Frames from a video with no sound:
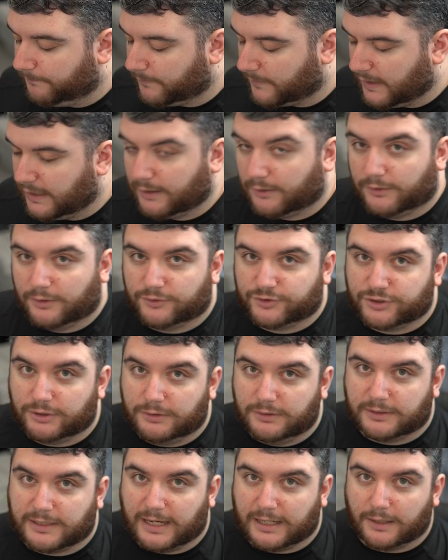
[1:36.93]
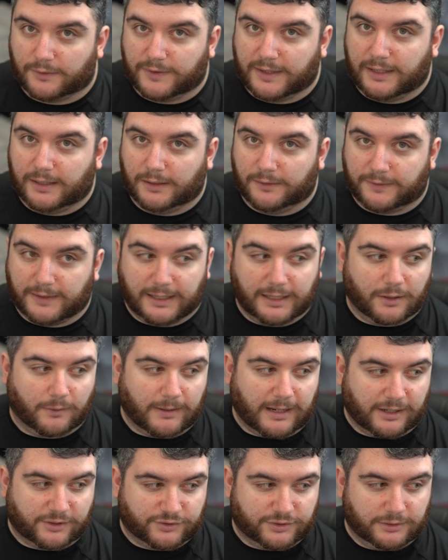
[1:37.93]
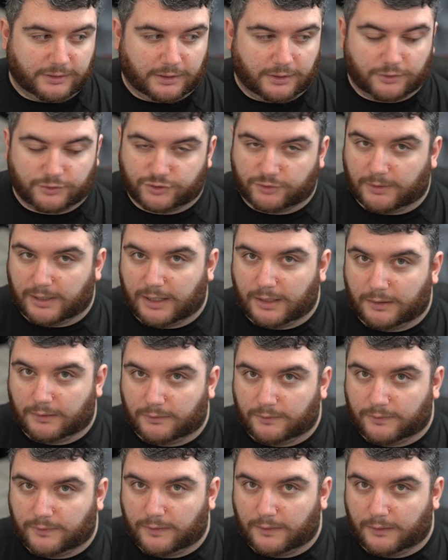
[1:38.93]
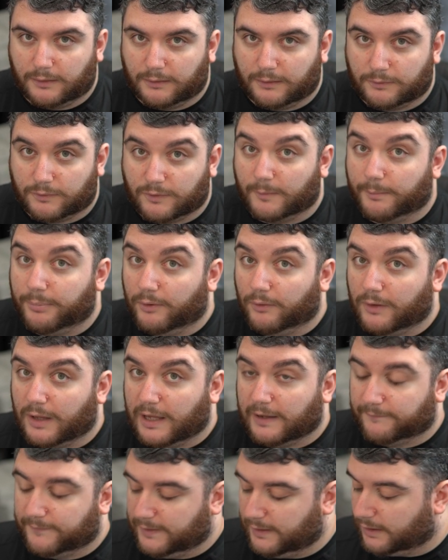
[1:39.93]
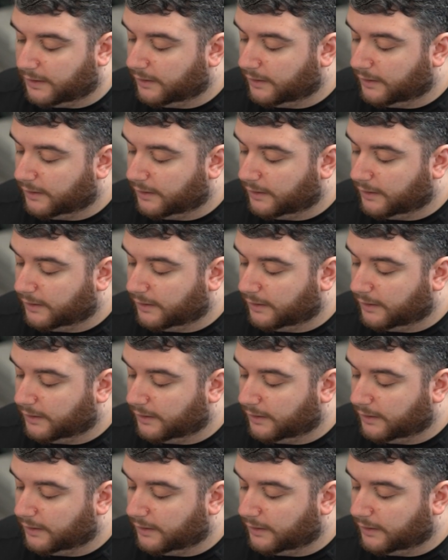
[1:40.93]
And I'll show you kind of the interaction that you're trying to pull off here.